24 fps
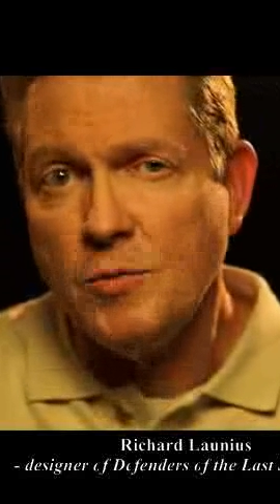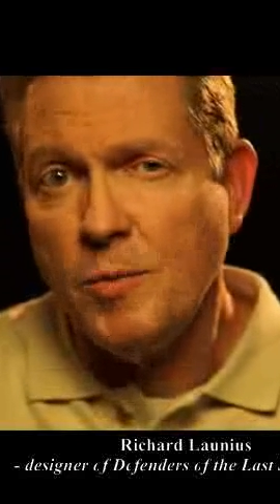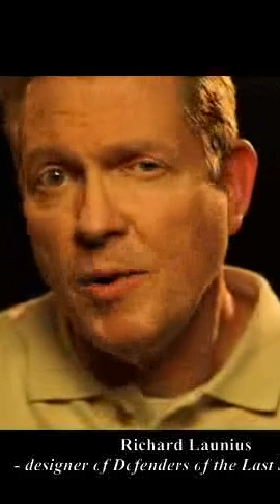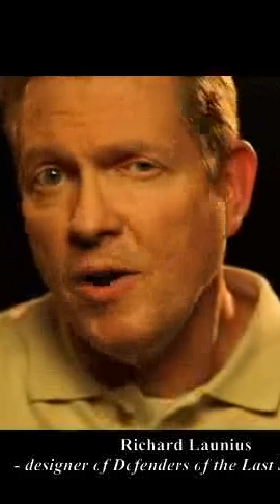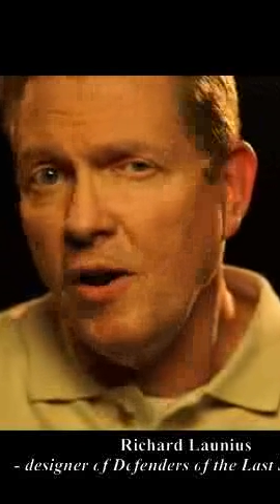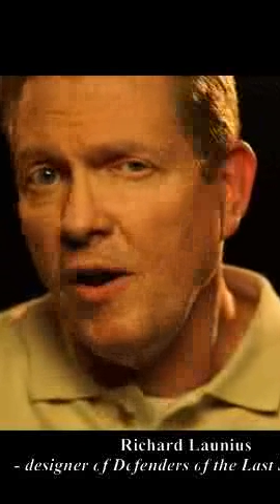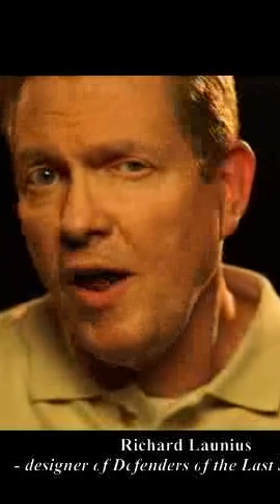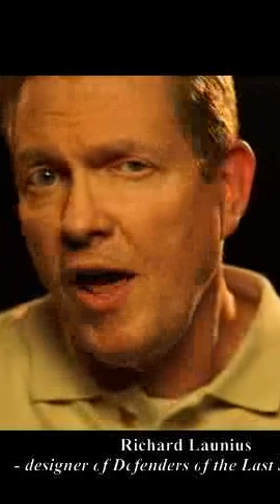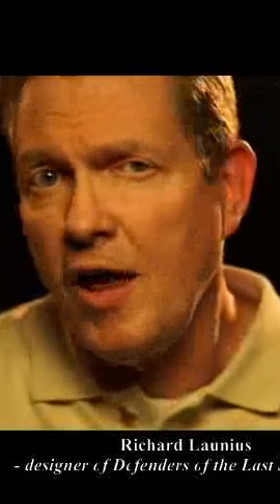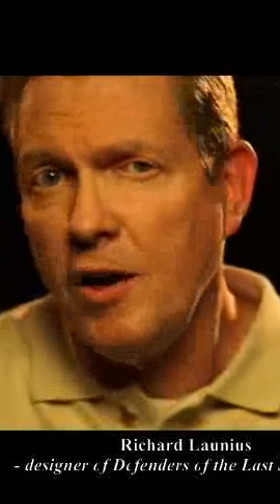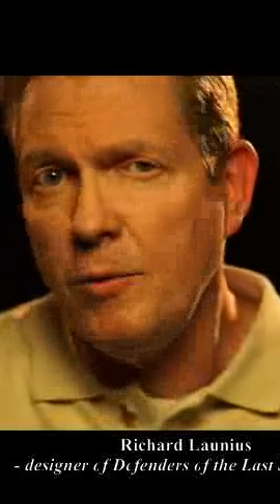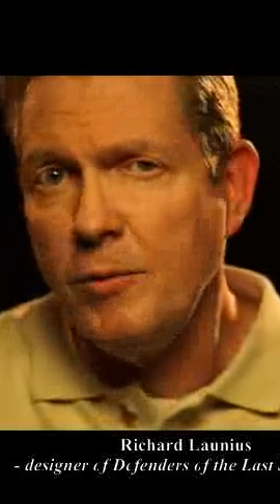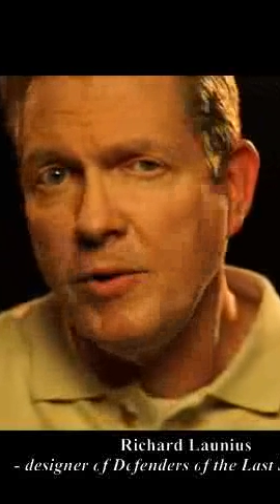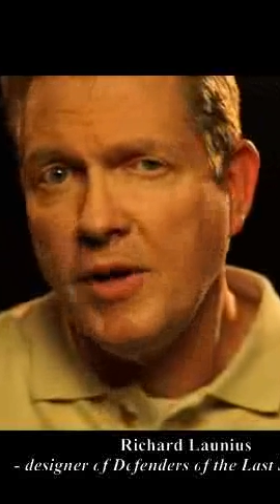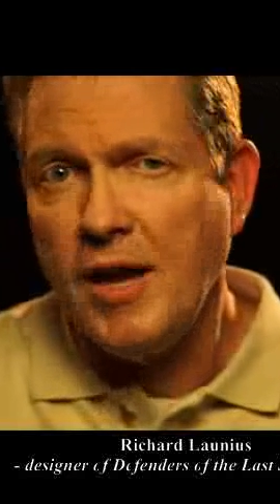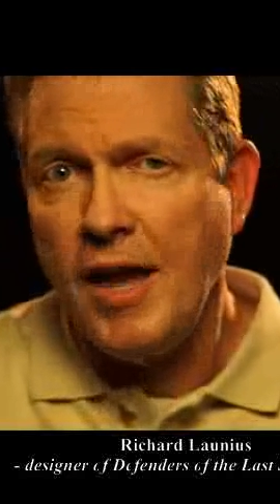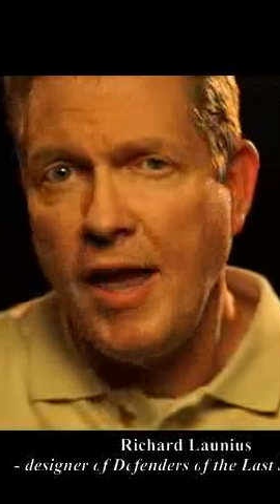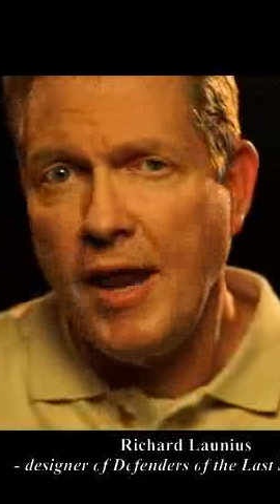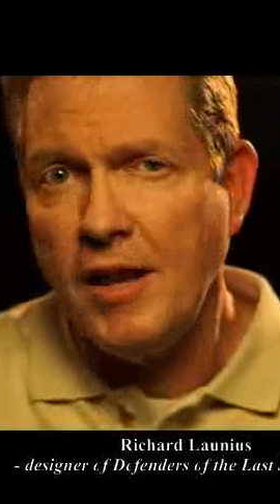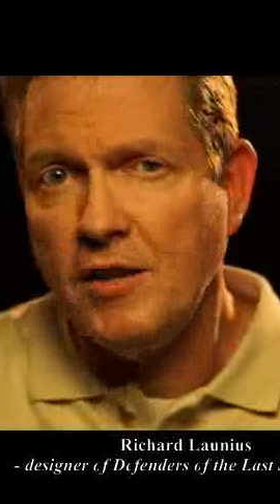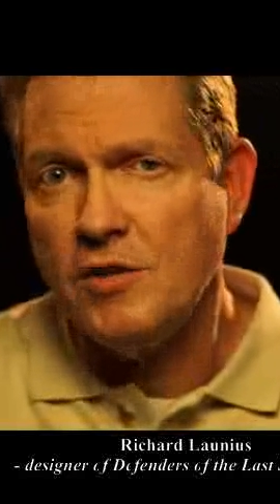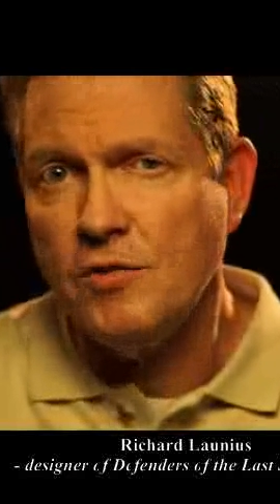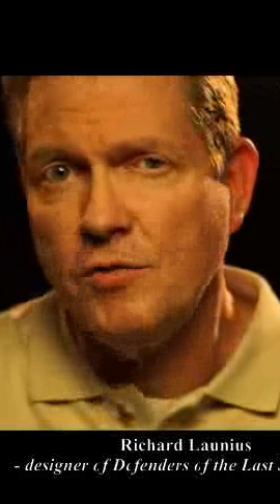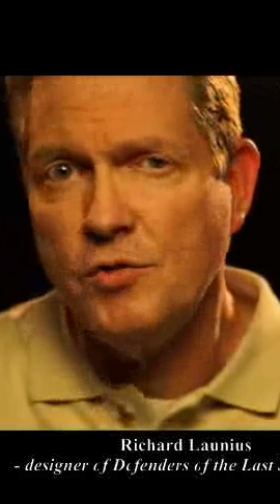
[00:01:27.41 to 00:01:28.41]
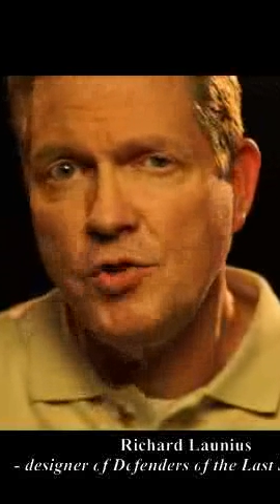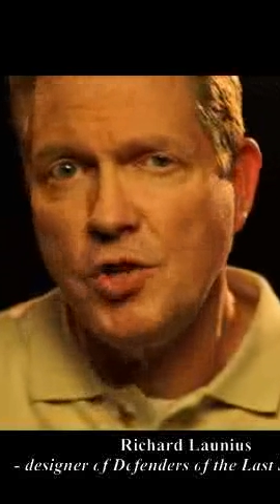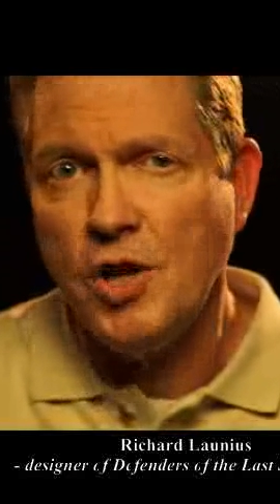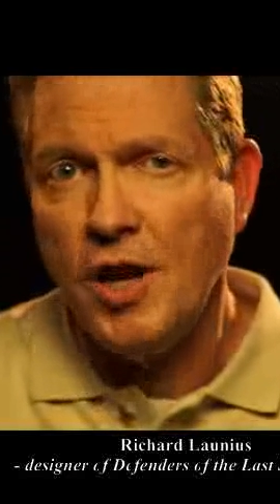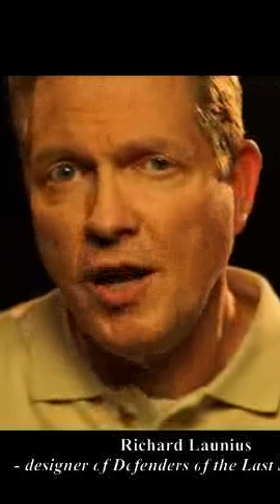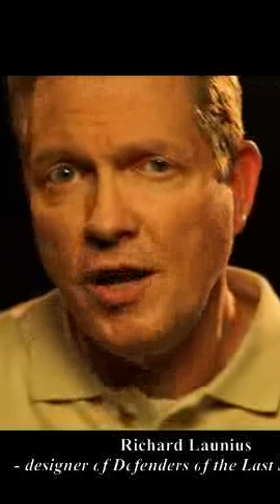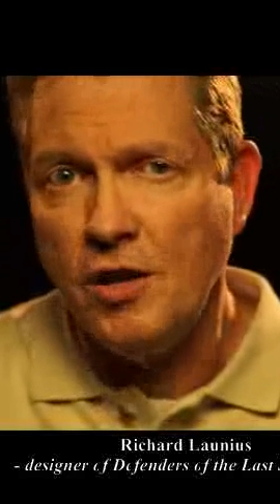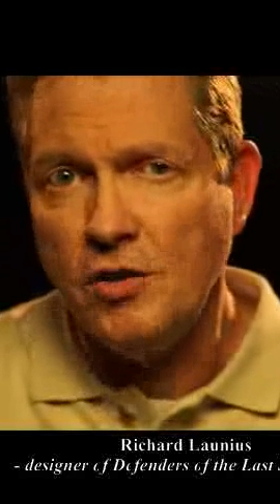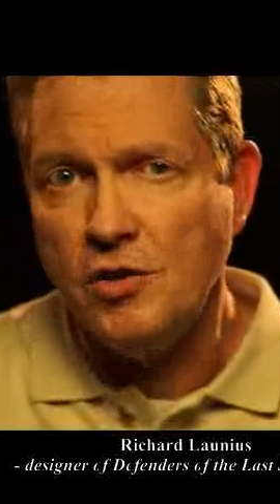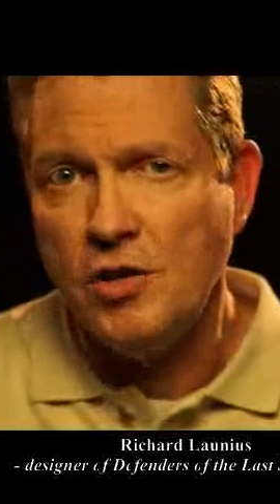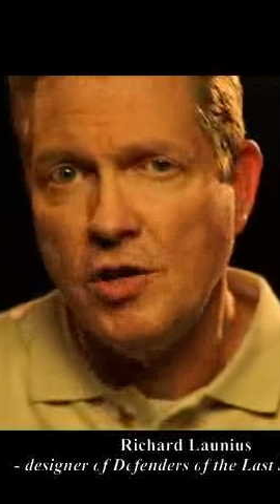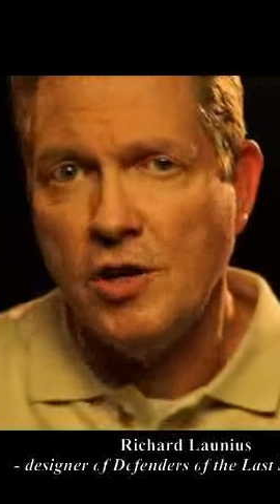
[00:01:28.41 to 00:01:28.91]
but a lot of the mechanics have
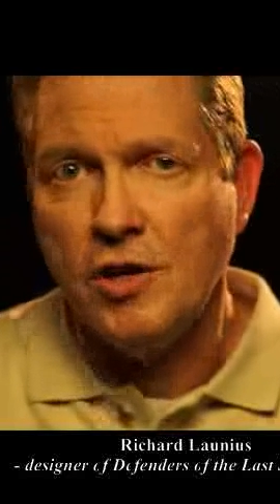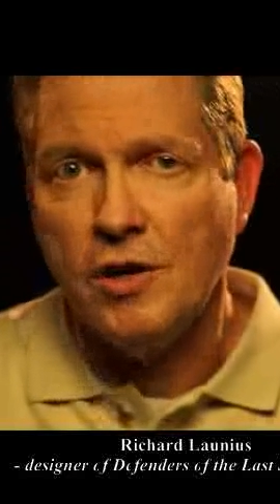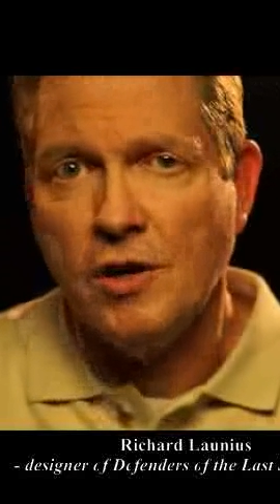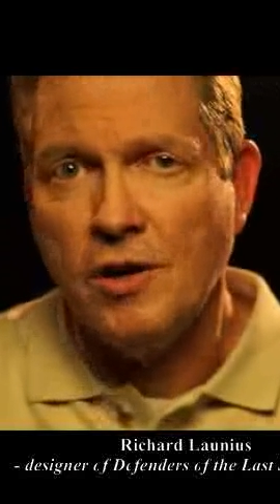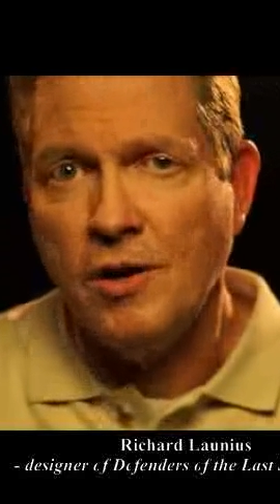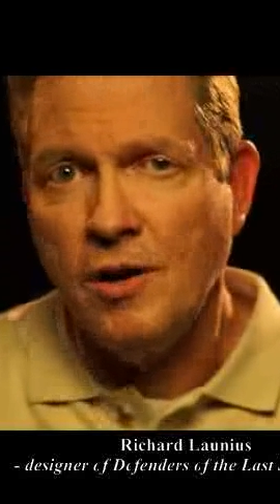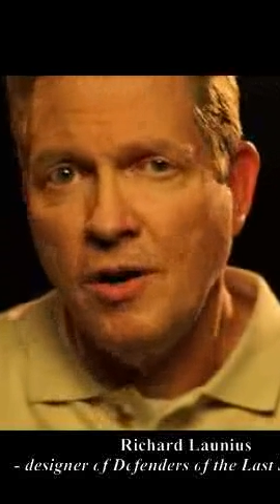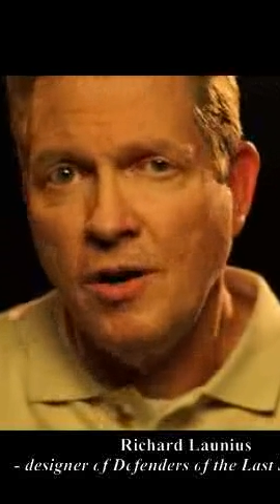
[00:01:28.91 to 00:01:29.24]
changed here.